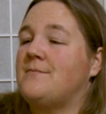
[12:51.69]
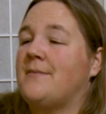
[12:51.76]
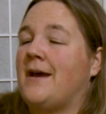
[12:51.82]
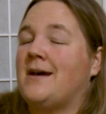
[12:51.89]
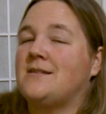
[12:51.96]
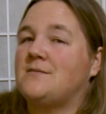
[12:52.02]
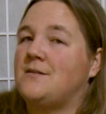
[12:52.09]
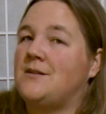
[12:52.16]
My
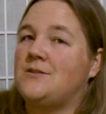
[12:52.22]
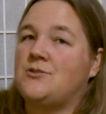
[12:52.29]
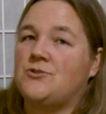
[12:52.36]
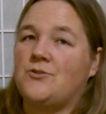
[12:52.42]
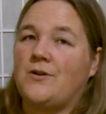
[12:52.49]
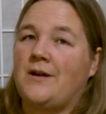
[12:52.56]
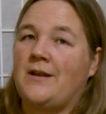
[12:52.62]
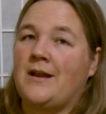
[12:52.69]
husband
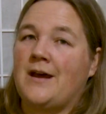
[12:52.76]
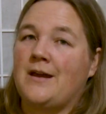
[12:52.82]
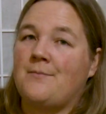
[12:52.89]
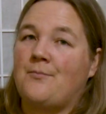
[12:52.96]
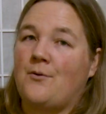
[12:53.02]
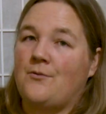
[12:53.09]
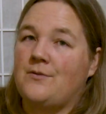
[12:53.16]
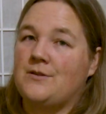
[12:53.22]
and I
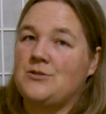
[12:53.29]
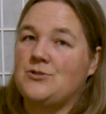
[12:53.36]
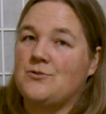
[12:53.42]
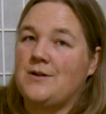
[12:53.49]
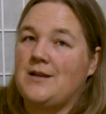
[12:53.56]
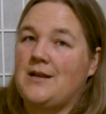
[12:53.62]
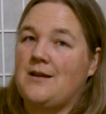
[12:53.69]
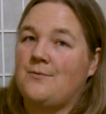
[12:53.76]
both
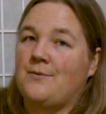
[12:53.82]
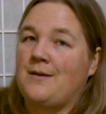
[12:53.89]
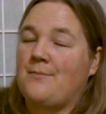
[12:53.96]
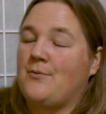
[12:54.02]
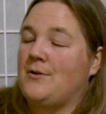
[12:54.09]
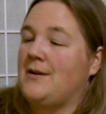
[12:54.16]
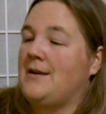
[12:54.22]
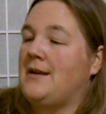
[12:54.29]
enjoyed it. We
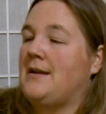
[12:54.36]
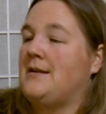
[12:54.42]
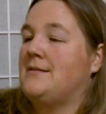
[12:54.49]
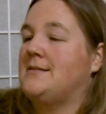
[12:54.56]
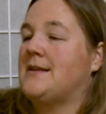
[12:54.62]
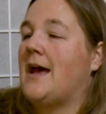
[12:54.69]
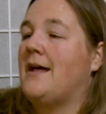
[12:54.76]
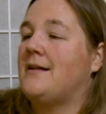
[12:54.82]
put it in
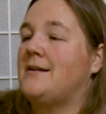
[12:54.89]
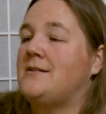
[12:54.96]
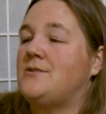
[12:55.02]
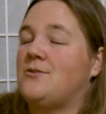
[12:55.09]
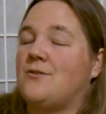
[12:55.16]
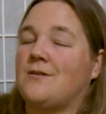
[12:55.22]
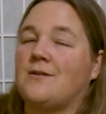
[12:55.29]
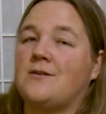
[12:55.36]
salads,
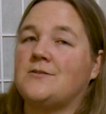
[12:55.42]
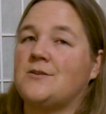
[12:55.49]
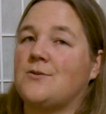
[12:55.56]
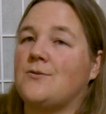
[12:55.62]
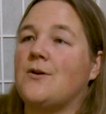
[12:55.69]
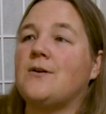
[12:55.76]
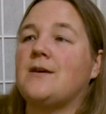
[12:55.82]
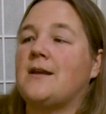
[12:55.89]
or you can also
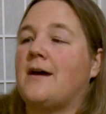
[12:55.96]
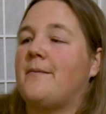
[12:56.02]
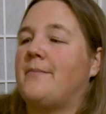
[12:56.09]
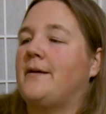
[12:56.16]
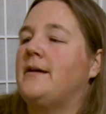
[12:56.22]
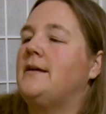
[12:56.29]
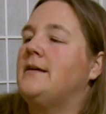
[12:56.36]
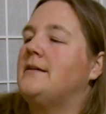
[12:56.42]
cook it up
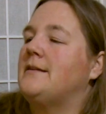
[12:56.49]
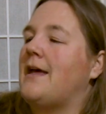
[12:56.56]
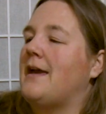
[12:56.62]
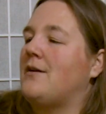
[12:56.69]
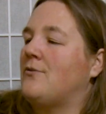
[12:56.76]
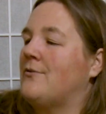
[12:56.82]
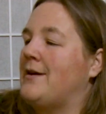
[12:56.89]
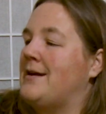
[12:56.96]

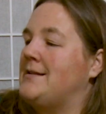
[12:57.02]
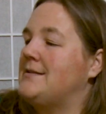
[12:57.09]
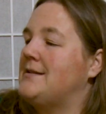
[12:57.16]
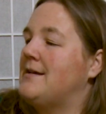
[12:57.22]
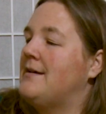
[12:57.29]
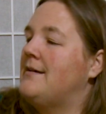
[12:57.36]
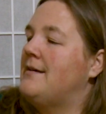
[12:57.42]
like greens.